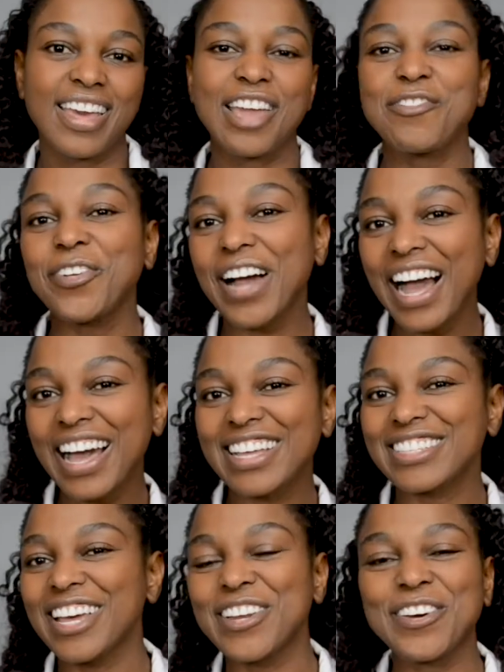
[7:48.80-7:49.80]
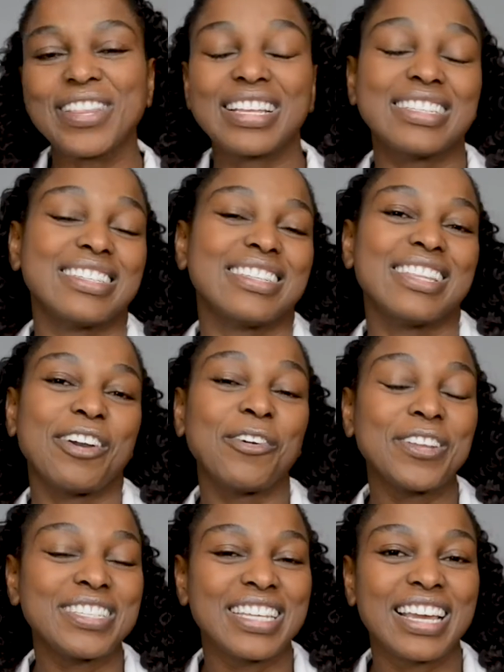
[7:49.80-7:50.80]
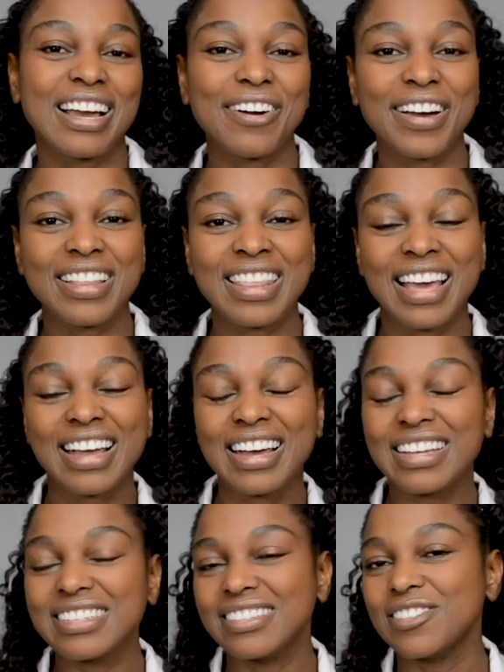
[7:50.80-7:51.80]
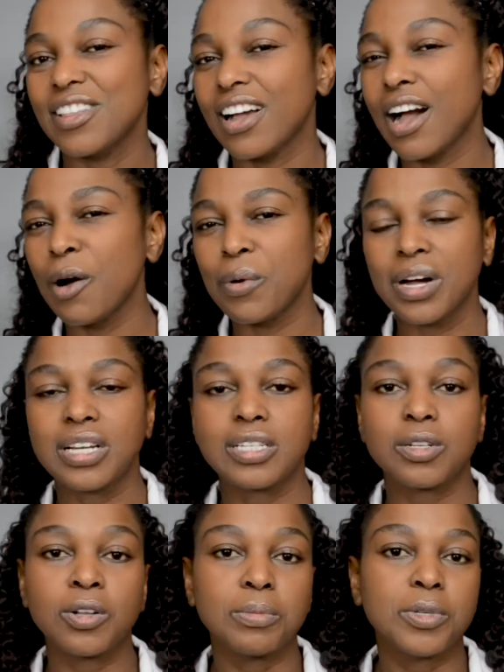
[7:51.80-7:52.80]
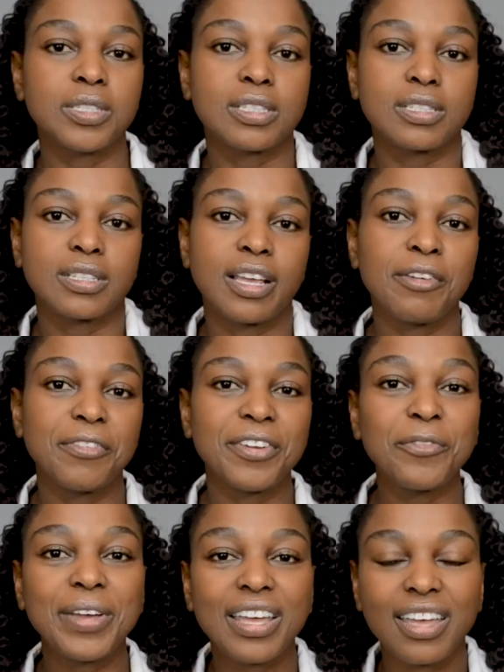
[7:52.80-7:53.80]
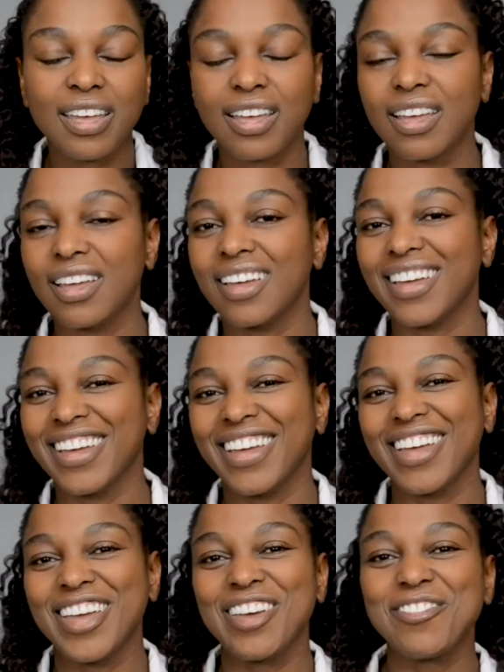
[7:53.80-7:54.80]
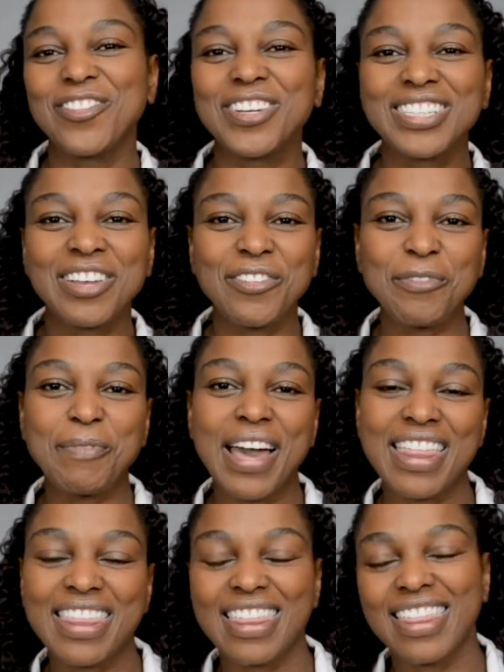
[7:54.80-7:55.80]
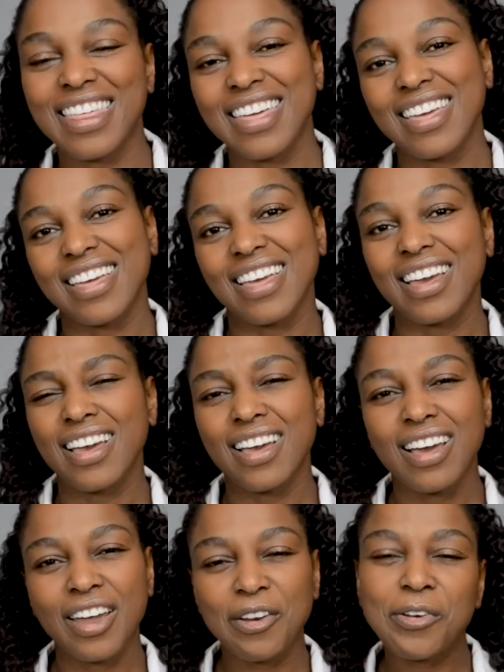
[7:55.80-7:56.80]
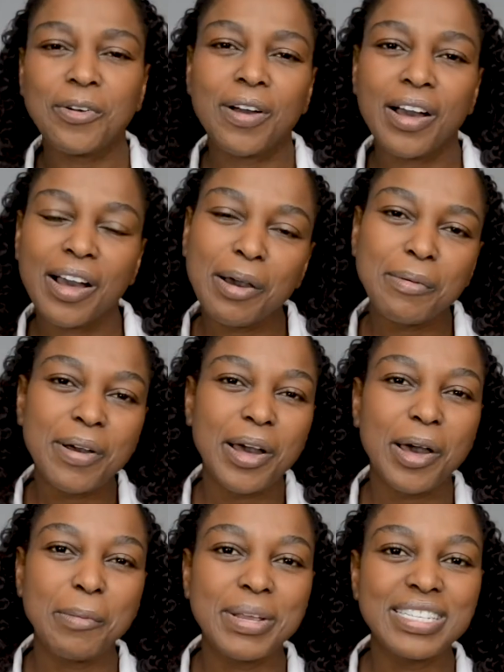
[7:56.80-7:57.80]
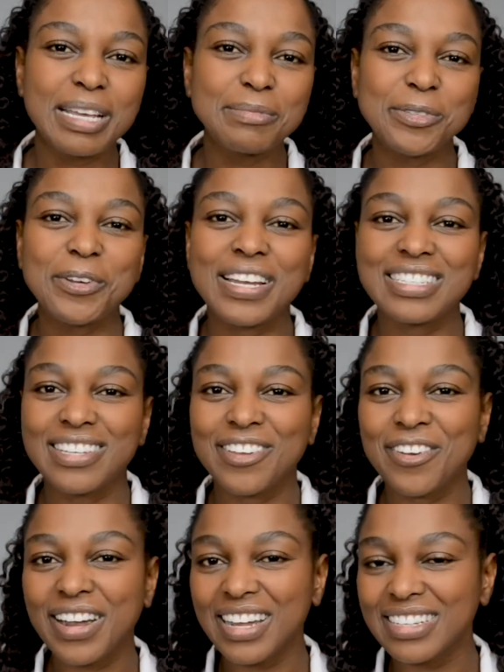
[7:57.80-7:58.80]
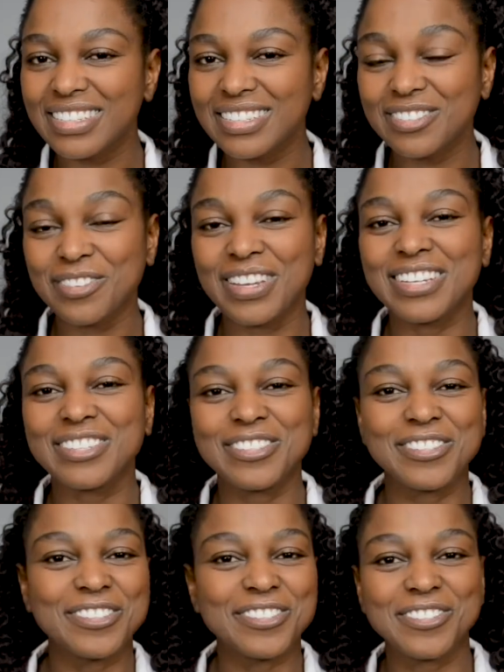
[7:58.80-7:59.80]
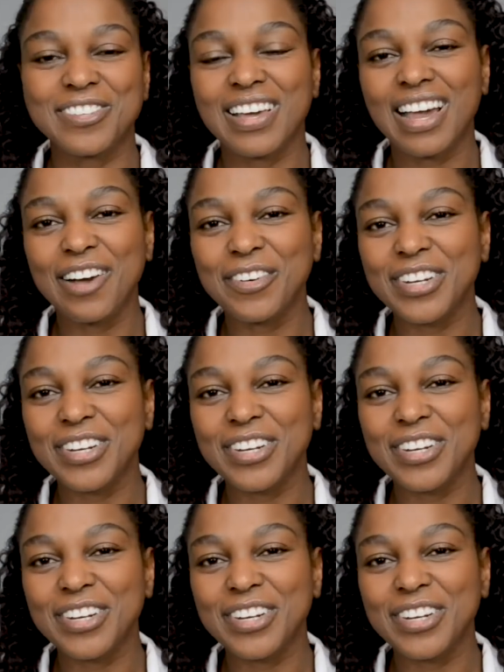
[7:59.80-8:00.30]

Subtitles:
And for guys, I know that they always take their cars to the car wash almost every week, if not every month. I don't know. How many times do you guys take your cars to the car